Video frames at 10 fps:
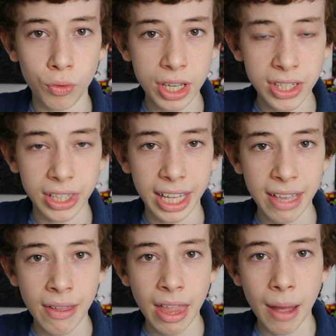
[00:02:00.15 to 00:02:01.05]
recently,
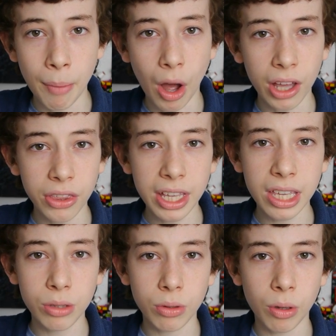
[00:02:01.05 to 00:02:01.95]
but I think
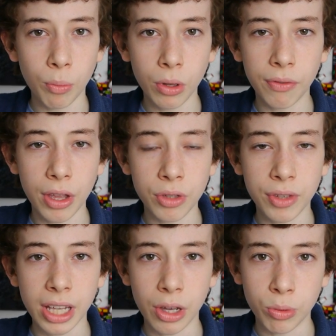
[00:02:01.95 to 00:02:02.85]
it's one of those
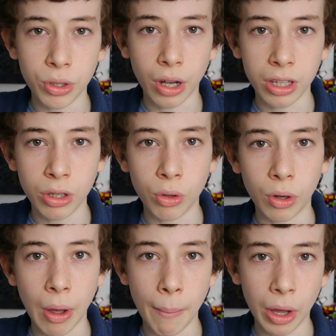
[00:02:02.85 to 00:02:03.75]
videos which I
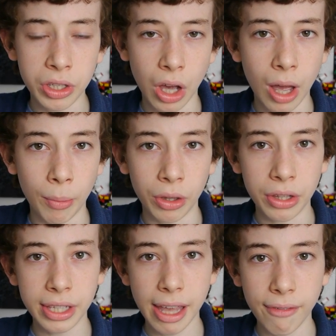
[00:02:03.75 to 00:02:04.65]
took my time on
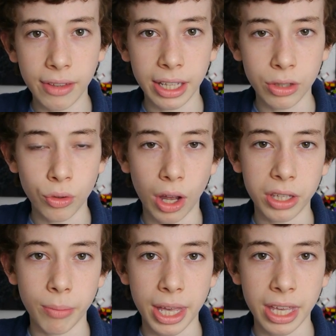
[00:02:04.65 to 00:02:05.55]
and definitely
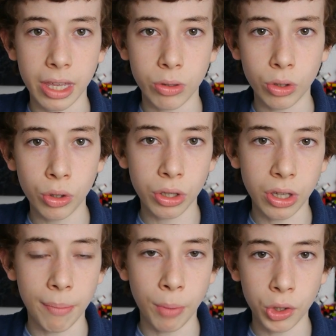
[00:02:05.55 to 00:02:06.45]
tried to make it as good
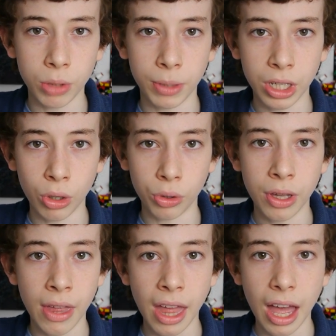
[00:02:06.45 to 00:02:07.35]
as I possibly could,
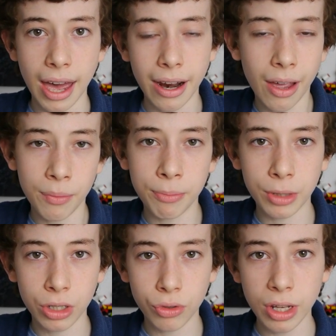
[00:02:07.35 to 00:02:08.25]
and
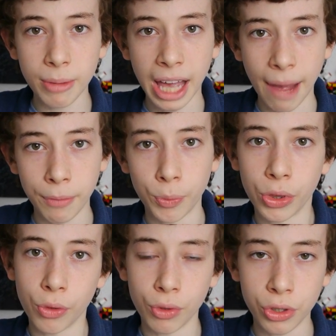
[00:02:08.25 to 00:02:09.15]
I'm extremely happy
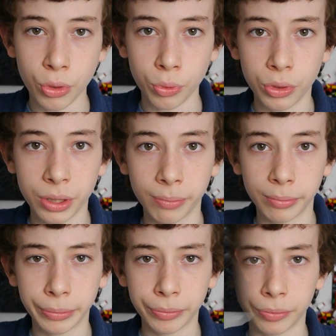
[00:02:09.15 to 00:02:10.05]
with the result.
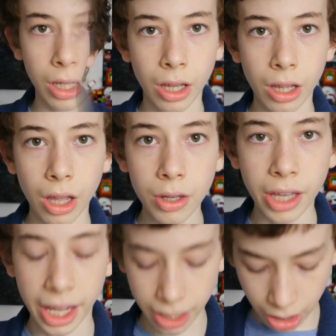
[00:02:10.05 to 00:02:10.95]

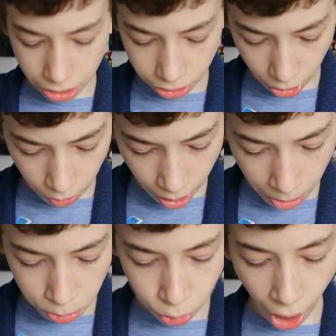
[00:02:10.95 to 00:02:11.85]
Okay, so
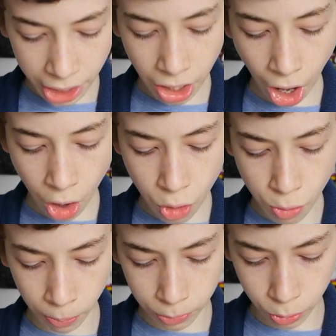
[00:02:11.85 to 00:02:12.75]
Brian
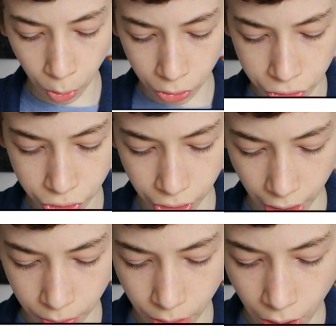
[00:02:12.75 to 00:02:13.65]
Holmes wants to
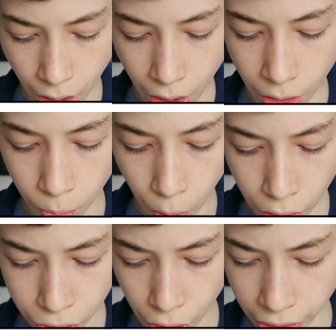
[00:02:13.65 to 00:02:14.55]
know,
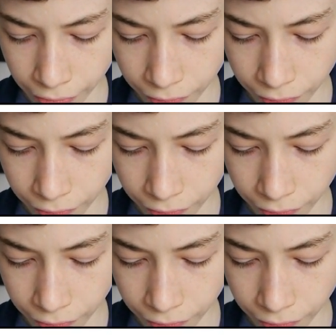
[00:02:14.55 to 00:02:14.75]
what are your